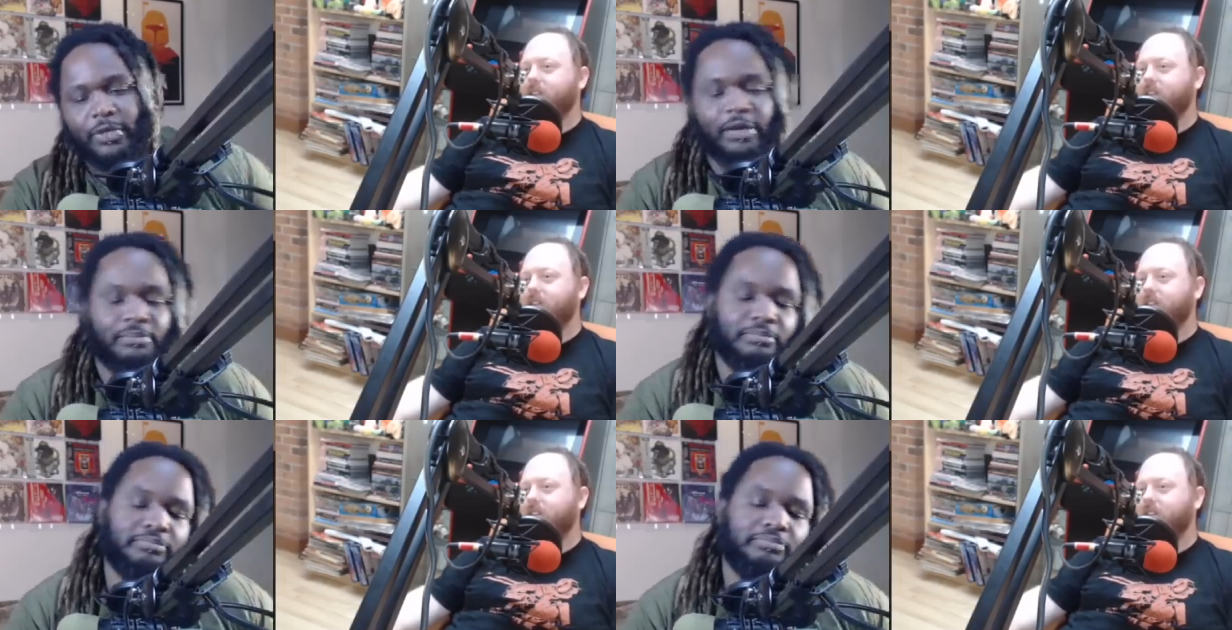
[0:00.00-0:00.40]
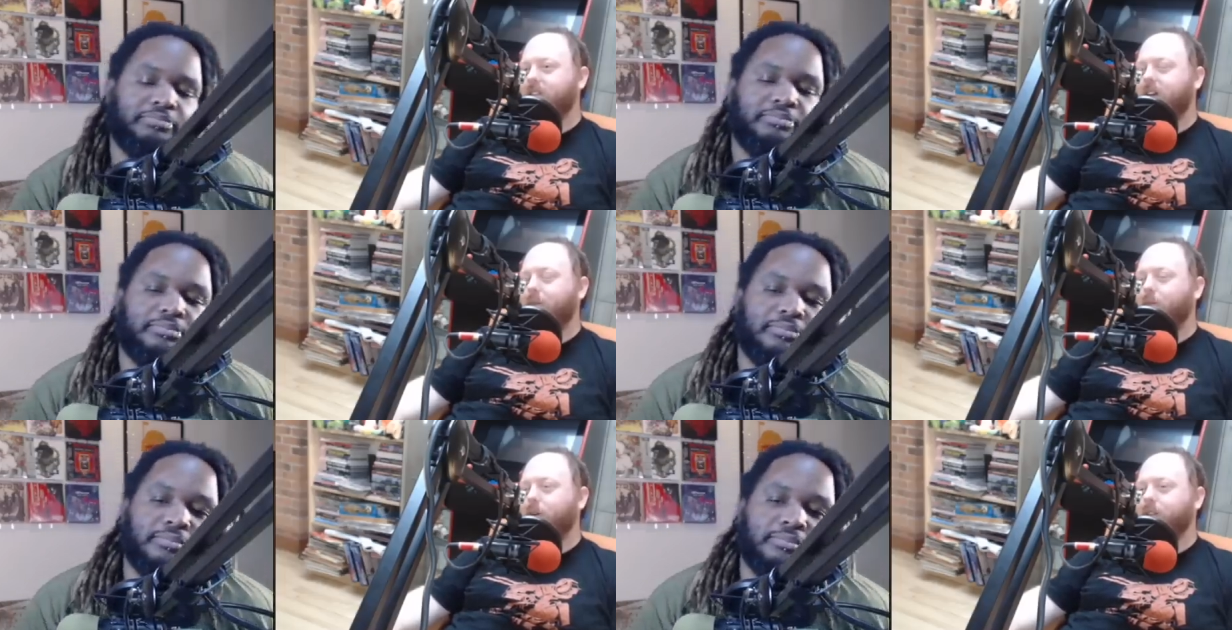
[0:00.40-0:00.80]
Speaker 1: Yeah.
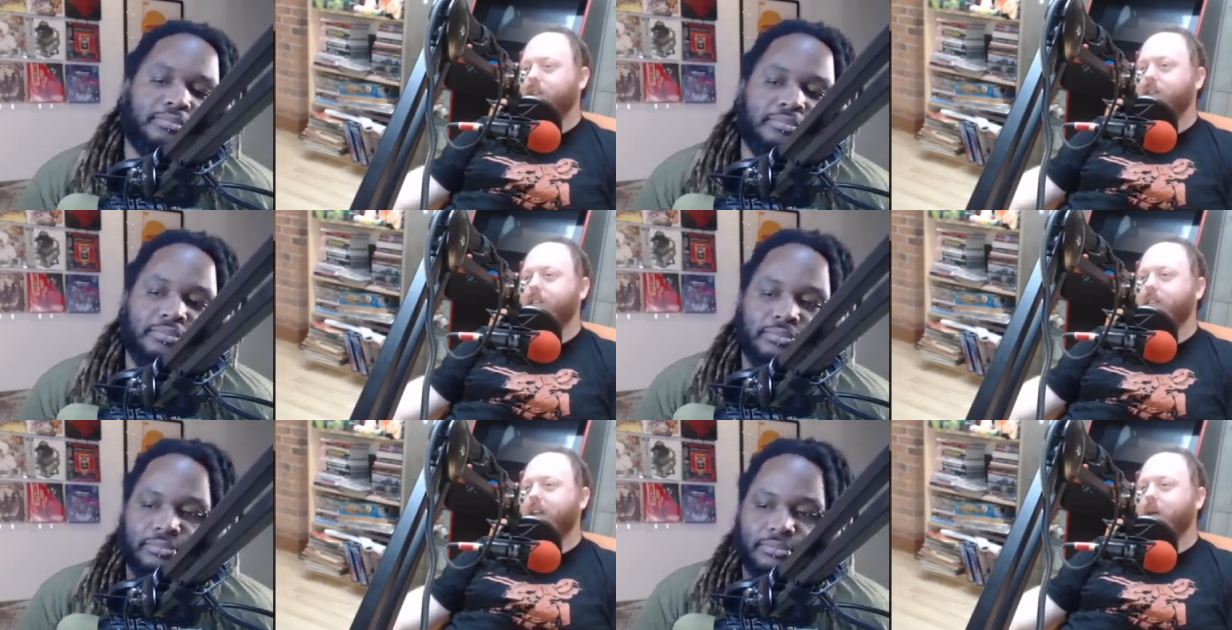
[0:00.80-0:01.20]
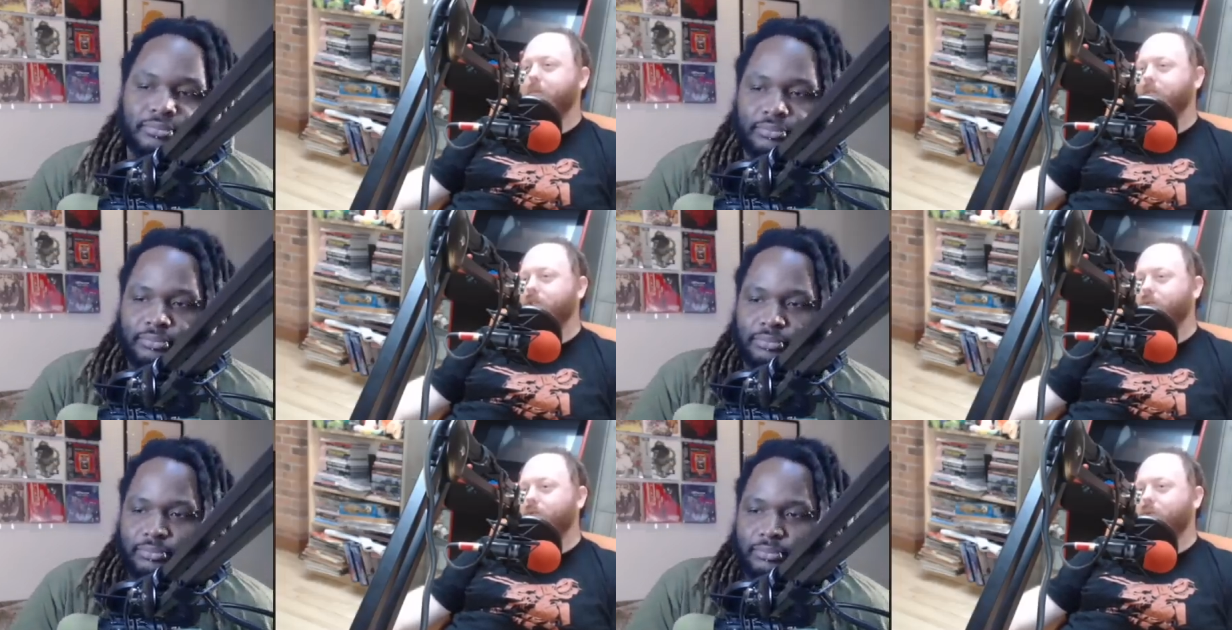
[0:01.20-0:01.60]
I want the D
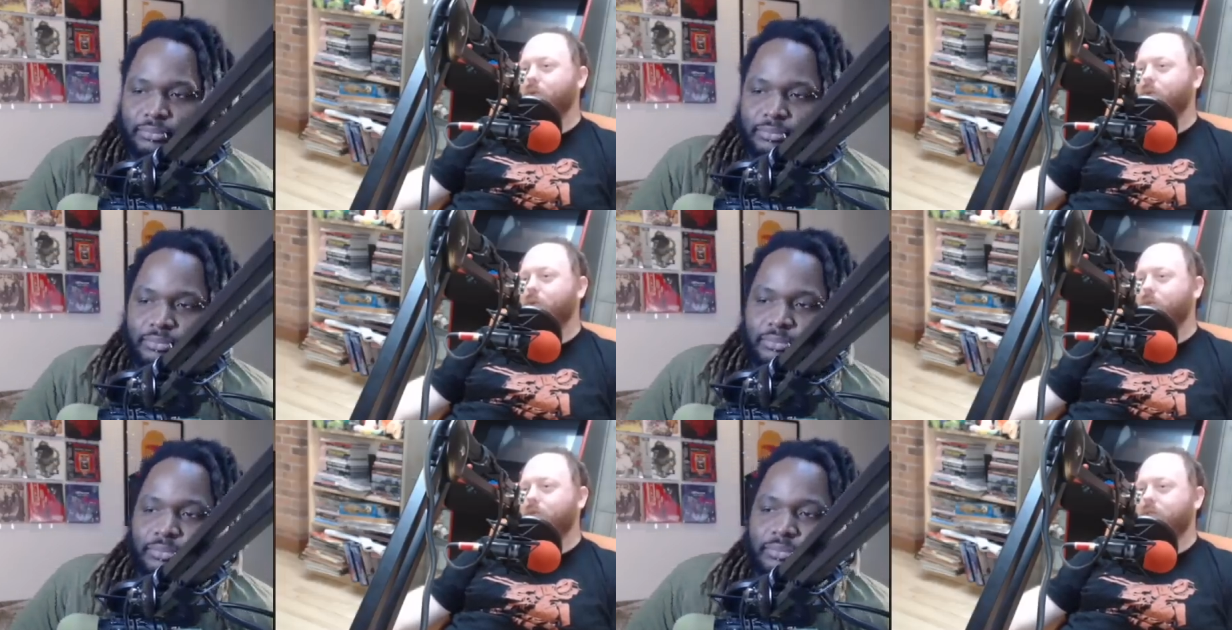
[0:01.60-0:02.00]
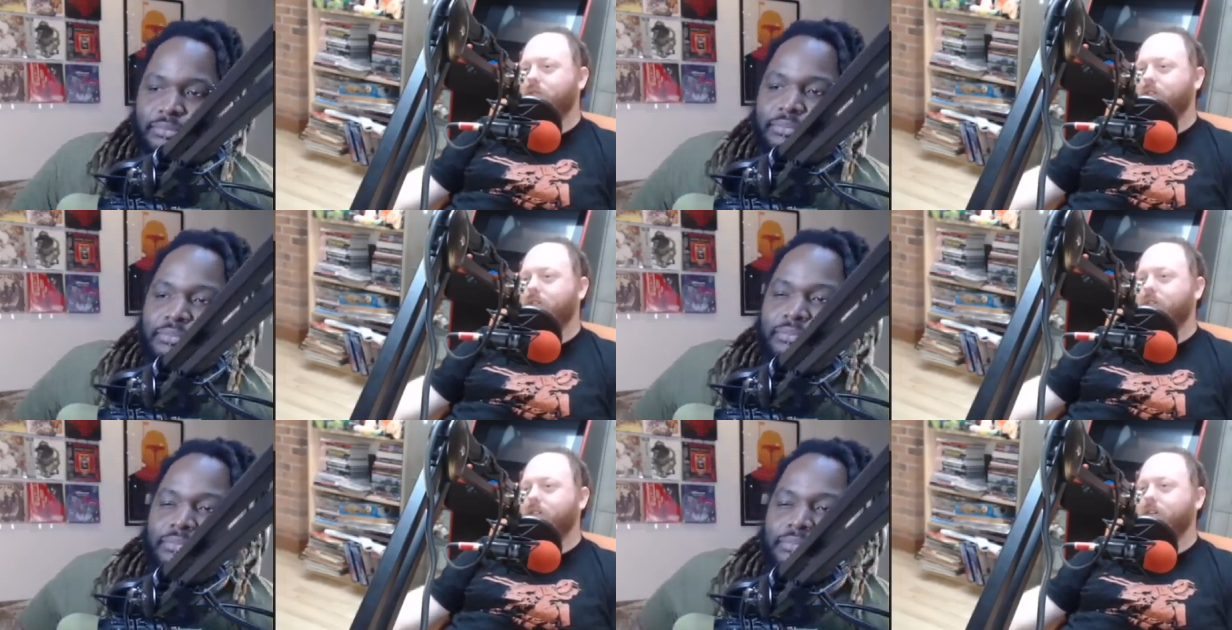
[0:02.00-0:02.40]
M to roll
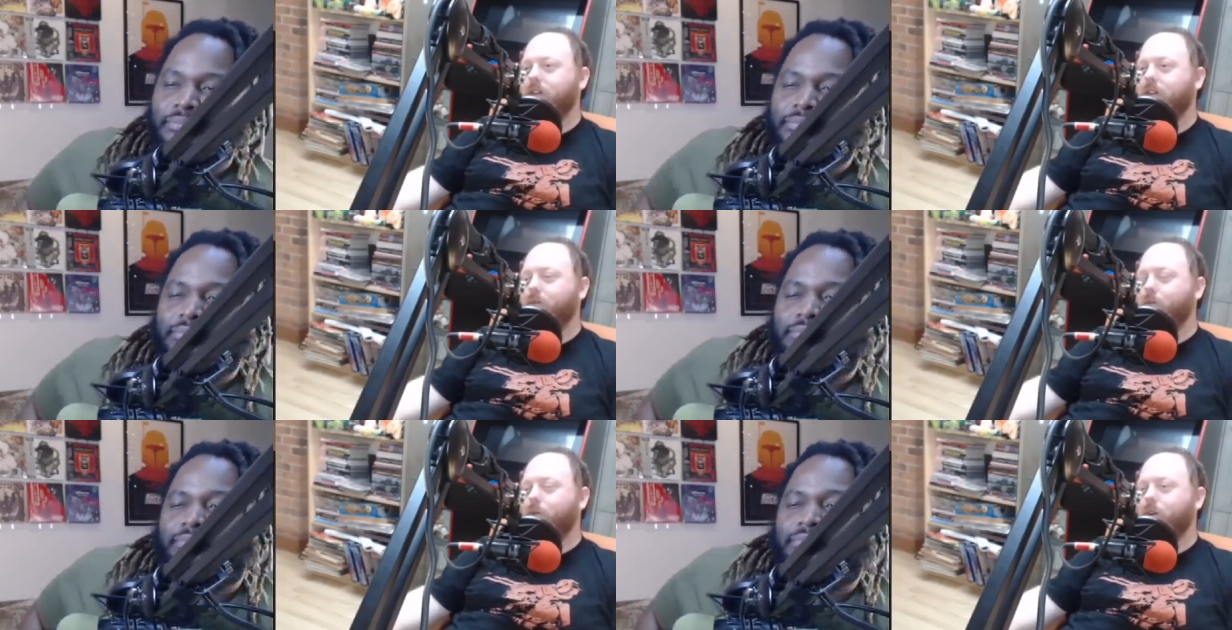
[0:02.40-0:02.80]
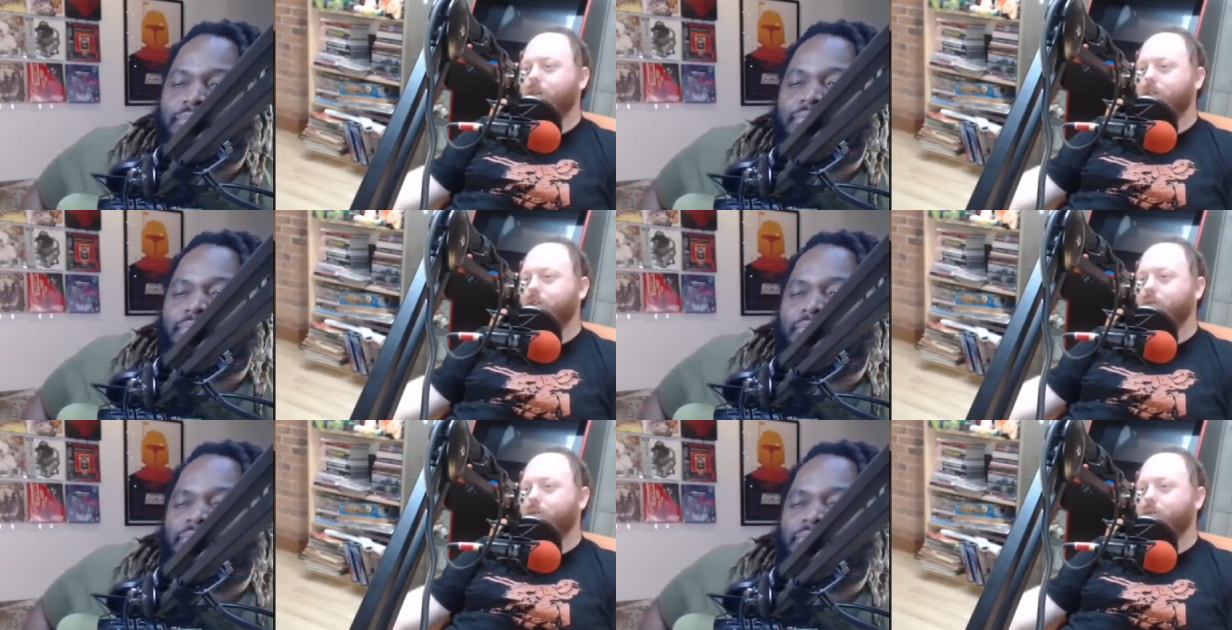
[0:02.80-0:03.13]
uh, one to